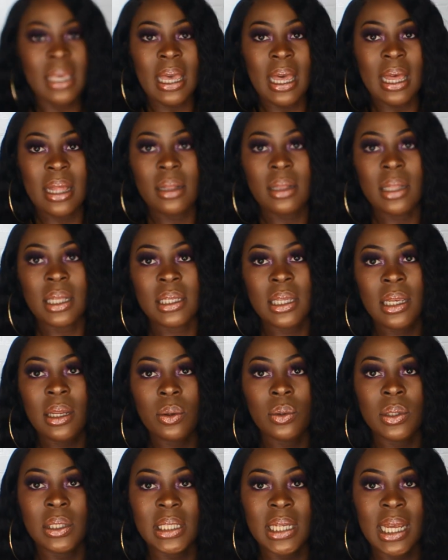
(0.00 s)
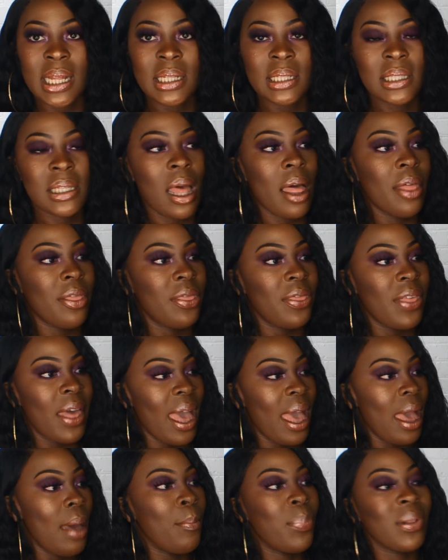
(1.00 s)
Again, there's a little dent
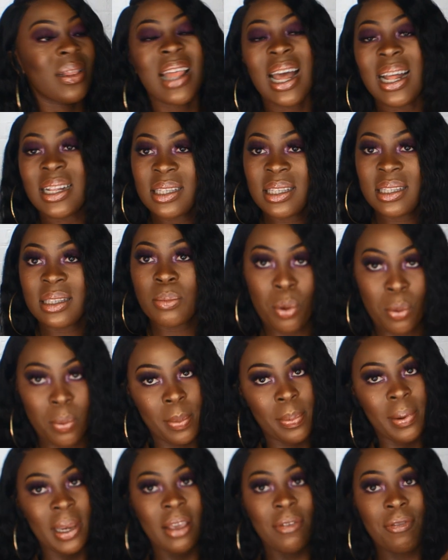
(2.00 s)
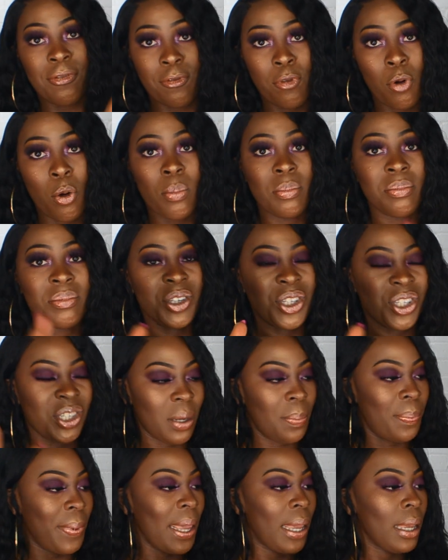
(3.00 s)
there, but that's probably from
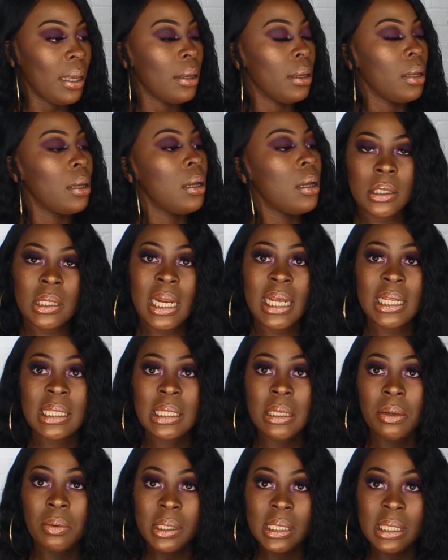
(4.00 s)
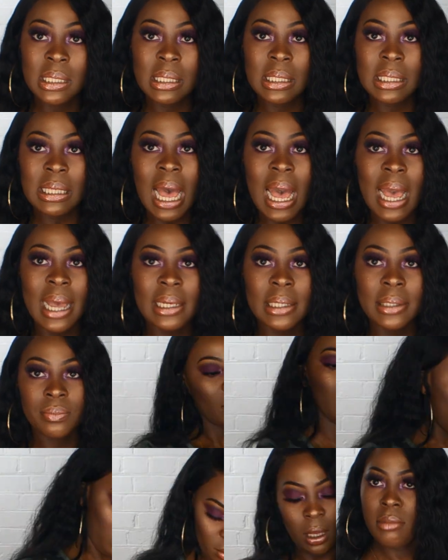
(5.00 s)
shipping. So let's see what's inside.
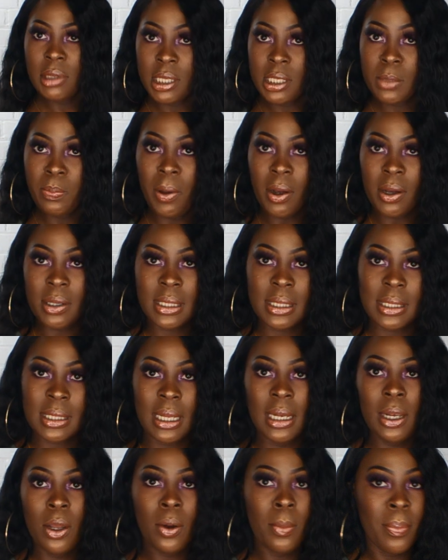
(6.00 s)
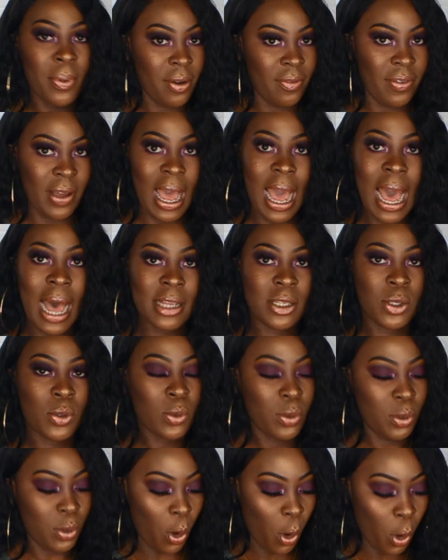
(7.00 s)
This box is a little bit of a
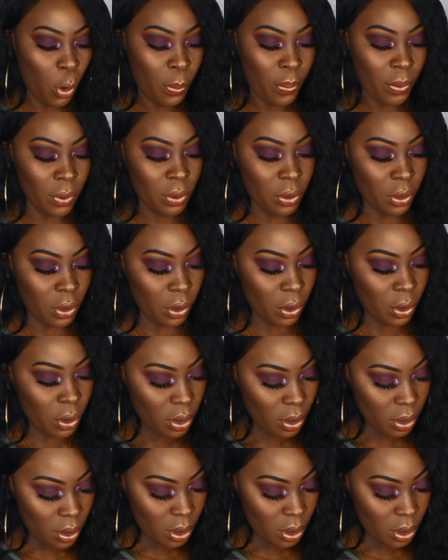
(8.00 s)
hassle to open though.